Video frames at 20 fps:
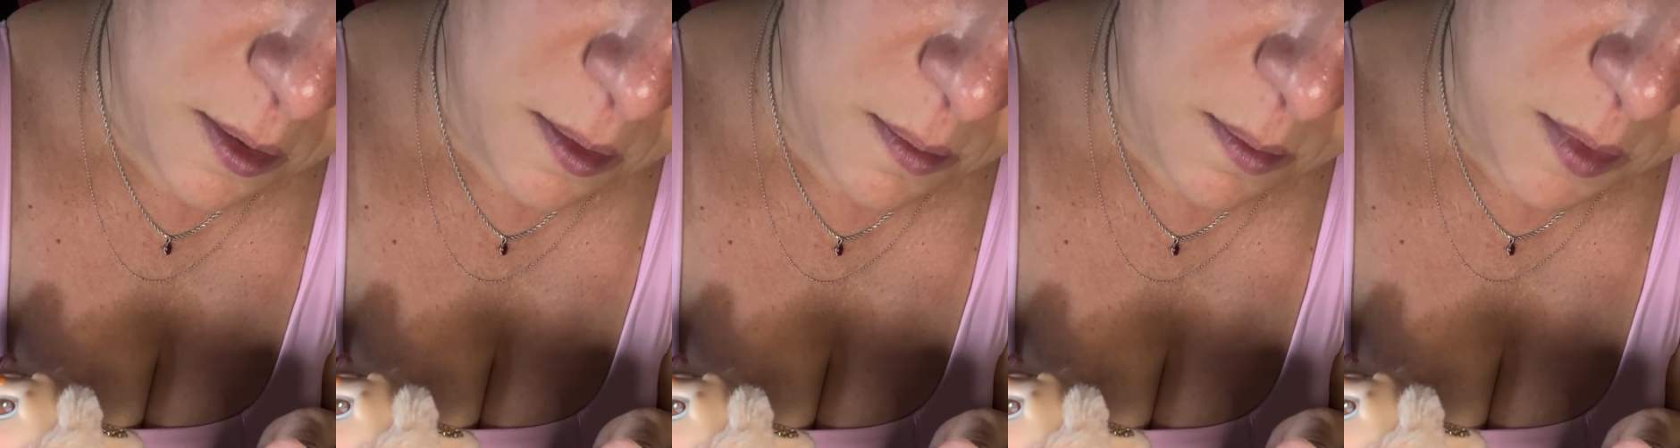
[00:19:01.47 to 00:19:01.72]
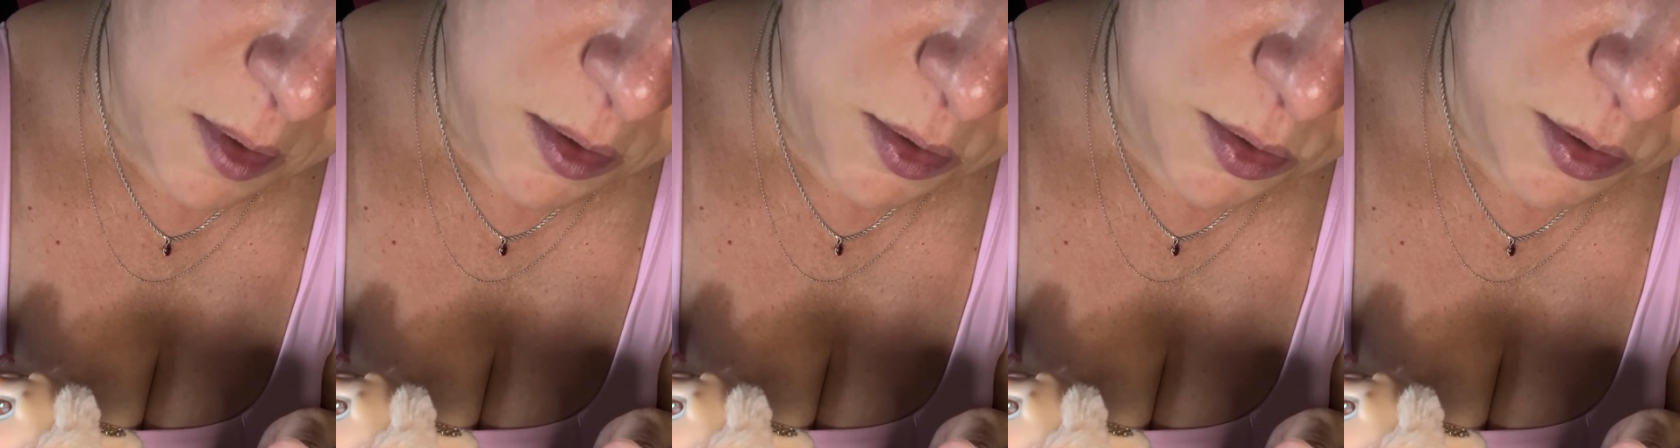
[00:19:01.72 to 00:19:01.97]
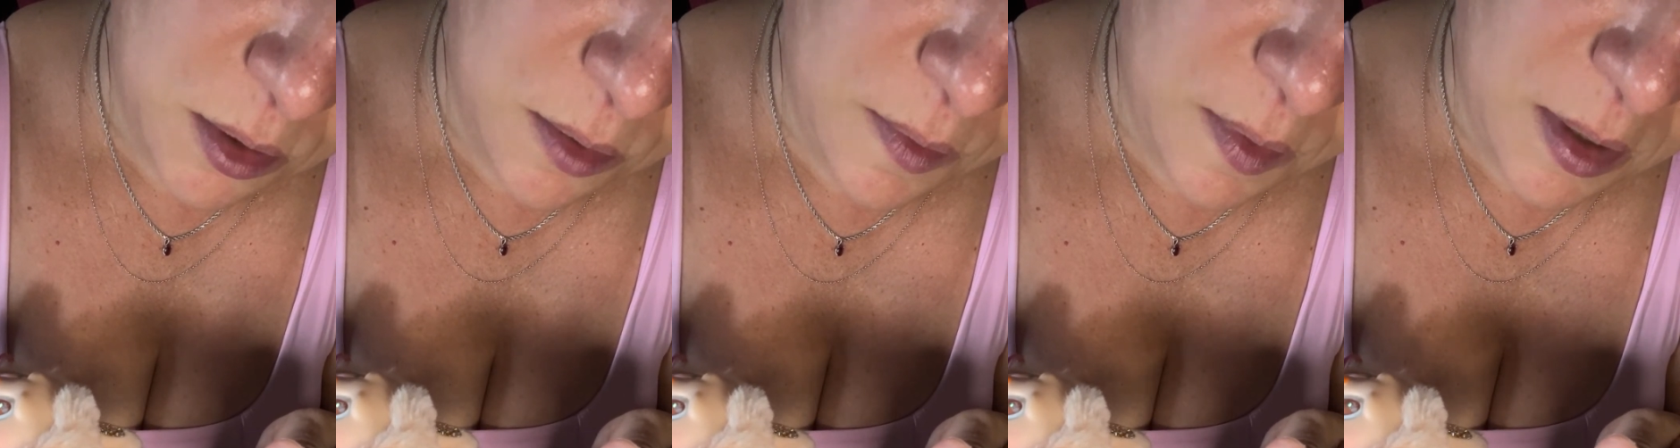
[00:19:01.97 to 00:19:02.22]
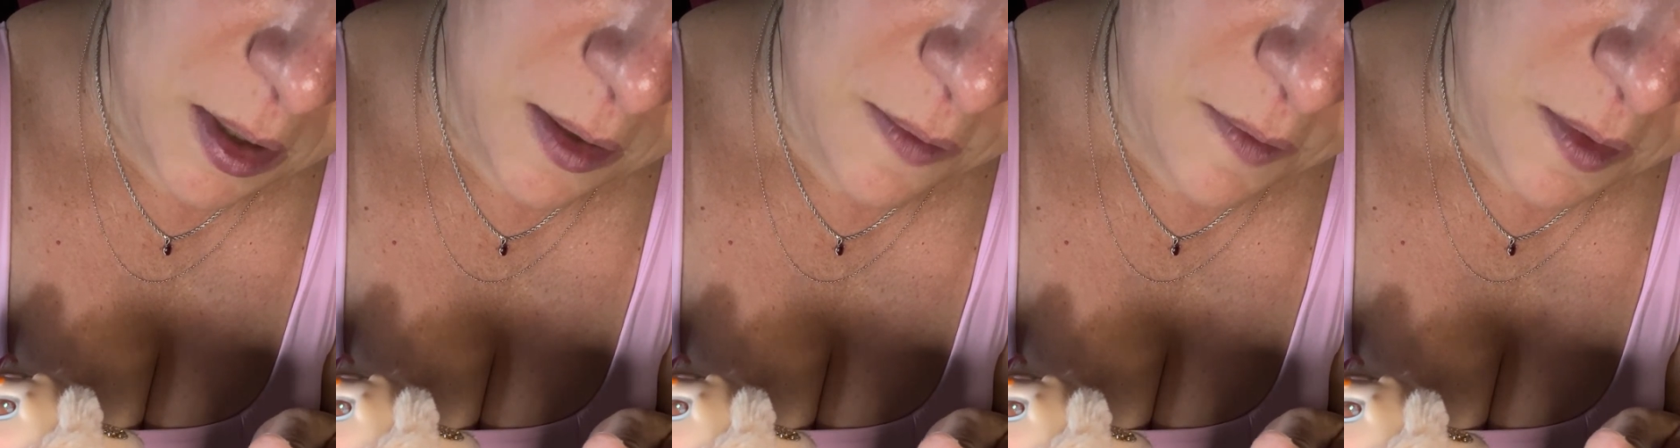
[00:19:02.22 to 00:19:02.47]
Make sure we
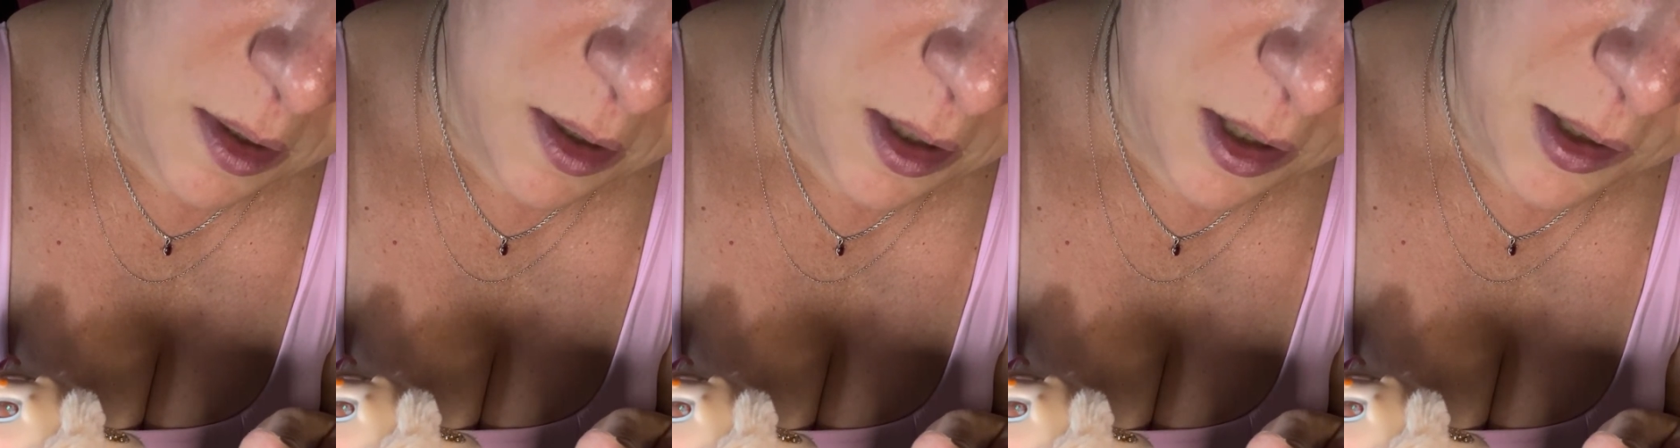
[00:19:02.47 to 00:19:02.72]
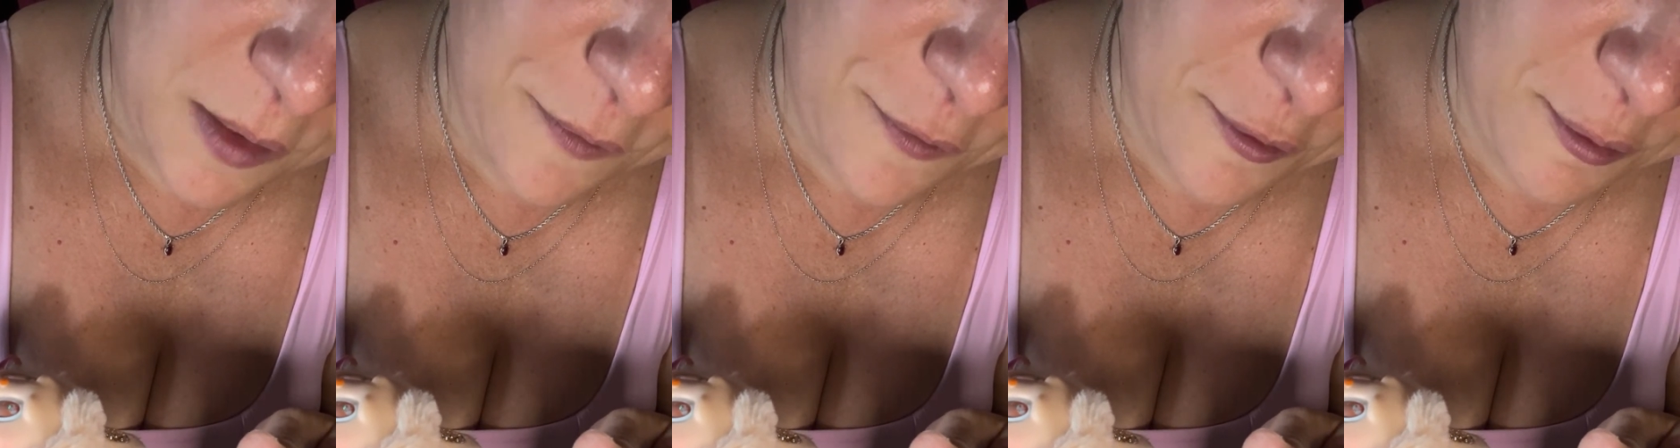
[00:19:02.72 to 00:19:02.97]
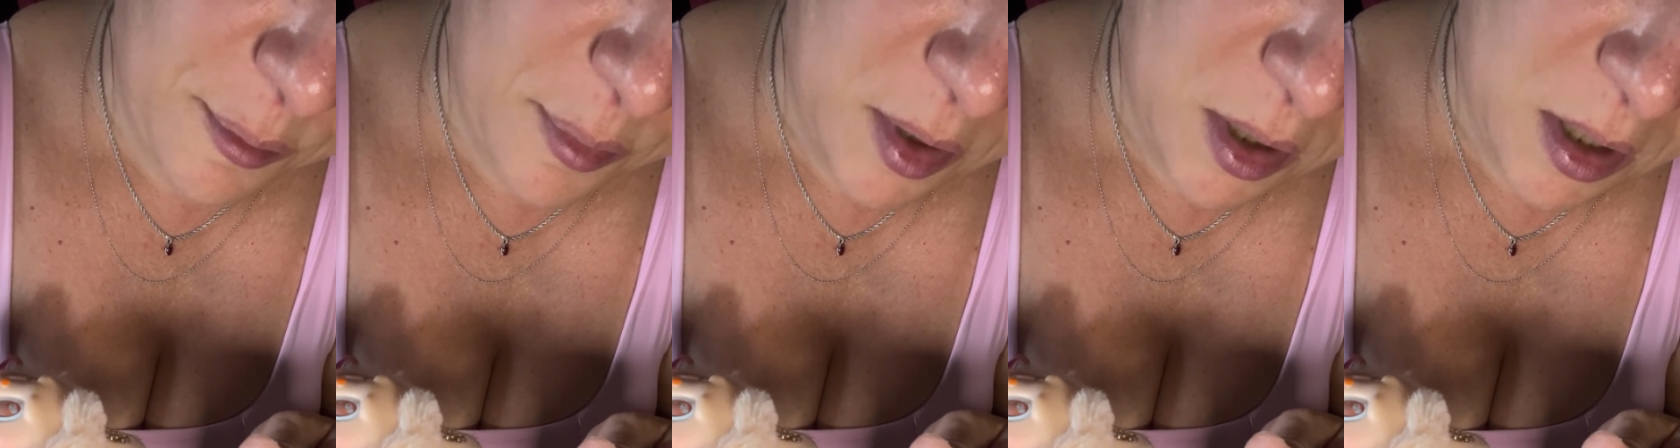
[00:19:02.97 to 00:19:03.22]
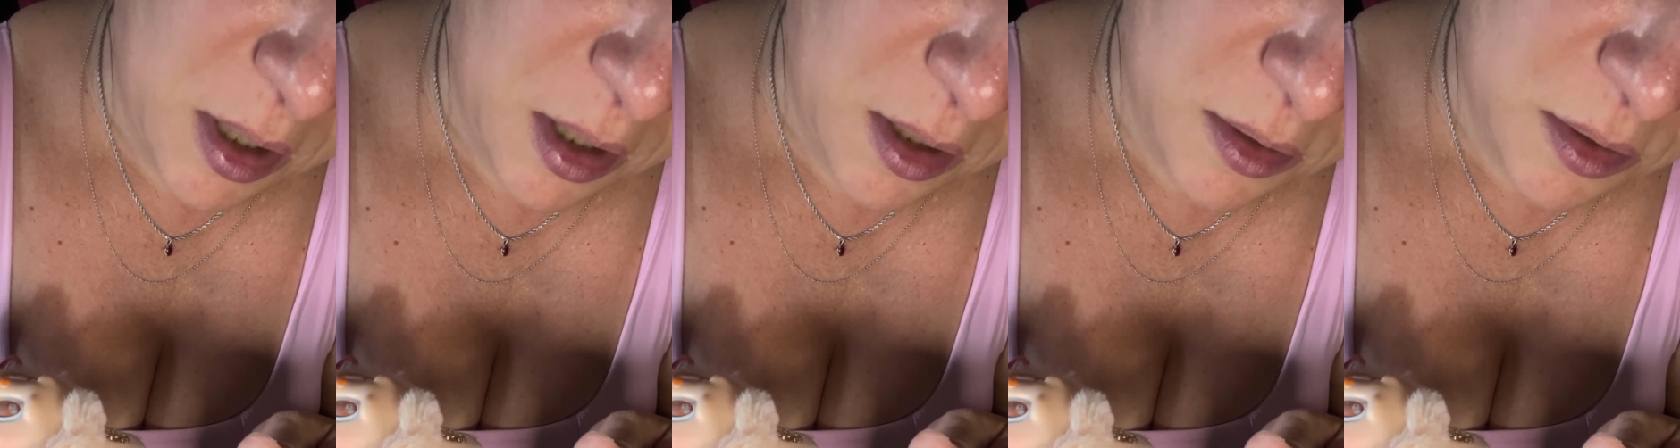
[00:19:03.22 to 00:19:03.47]
have enough, but
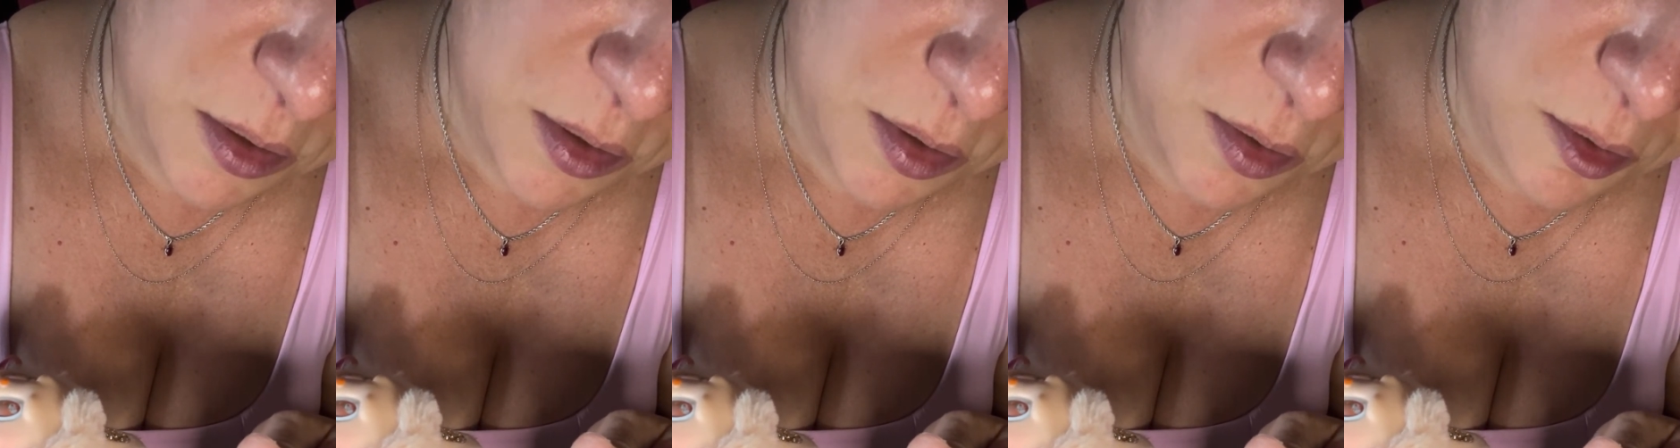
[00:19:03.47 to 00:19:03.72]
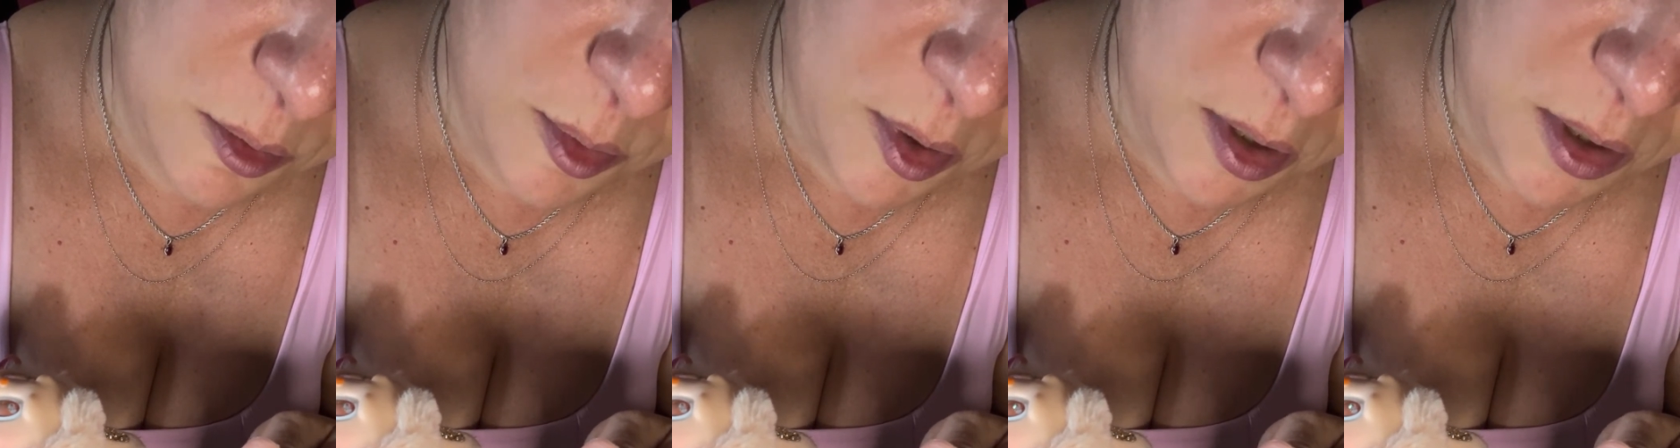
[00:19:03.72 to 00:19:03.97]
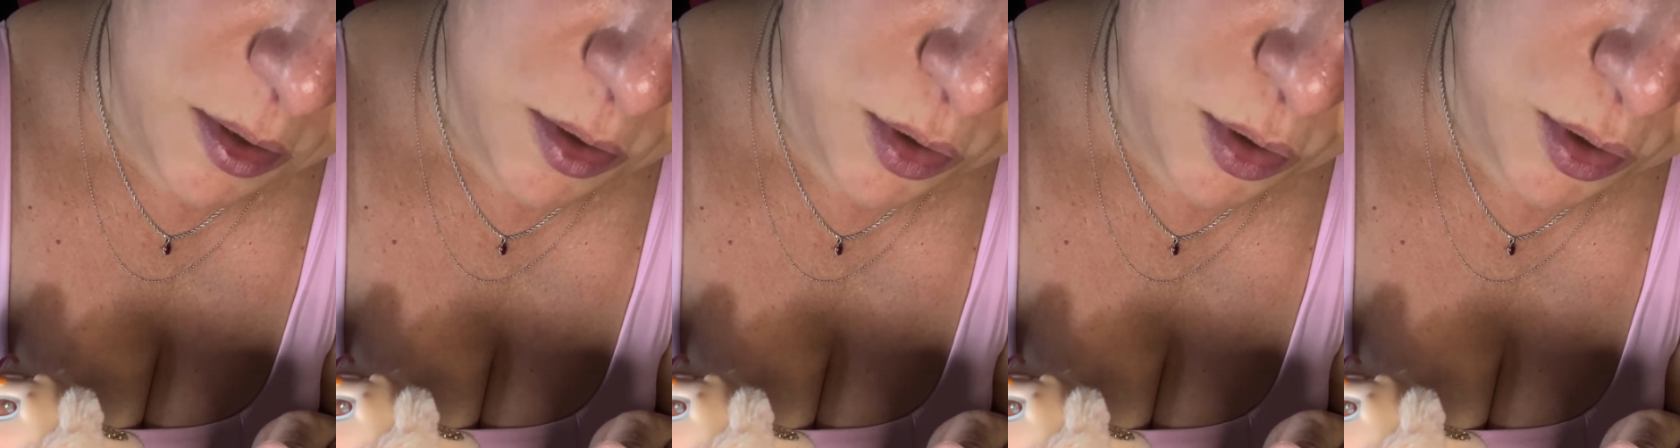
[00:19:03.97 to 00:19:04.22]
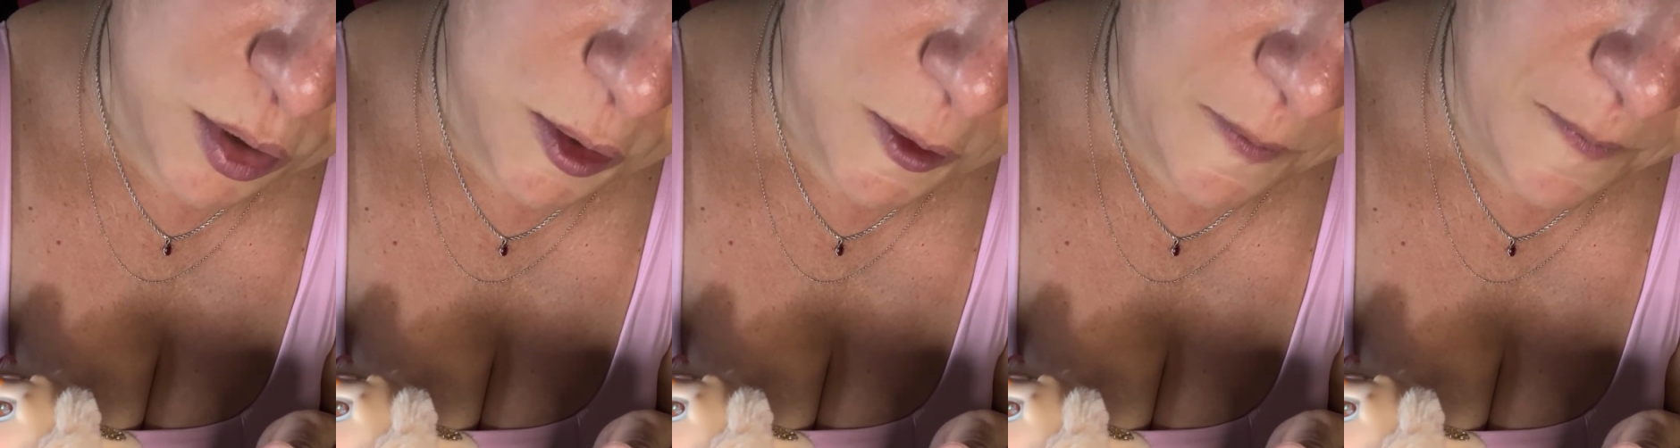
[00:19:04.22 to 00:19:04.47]
not too
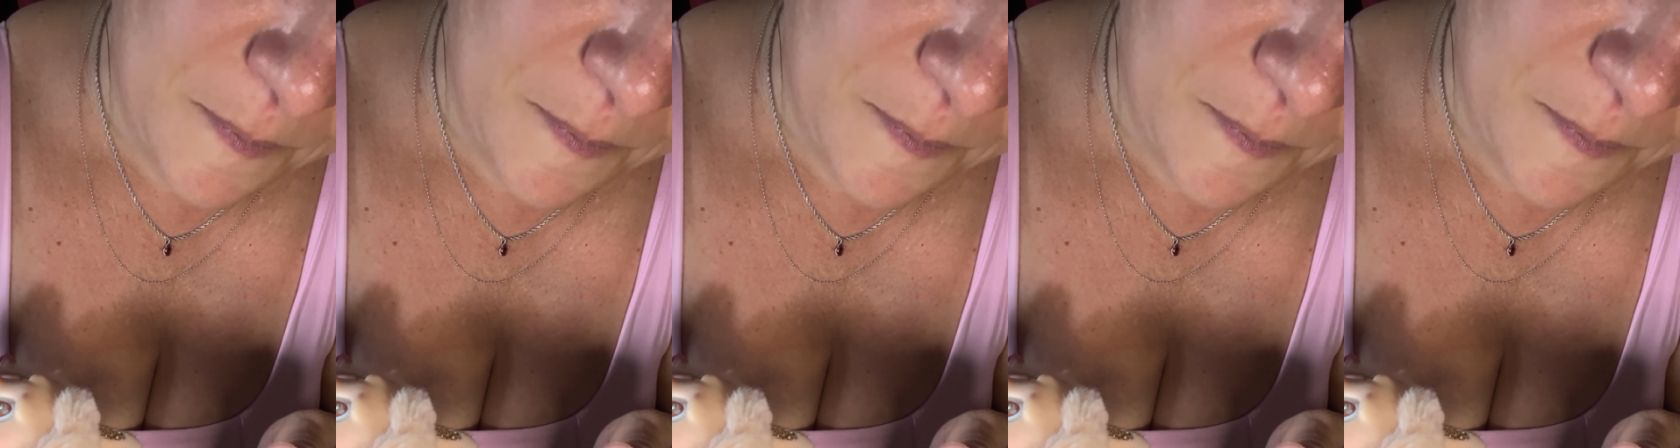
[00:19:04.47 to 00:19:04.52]
much.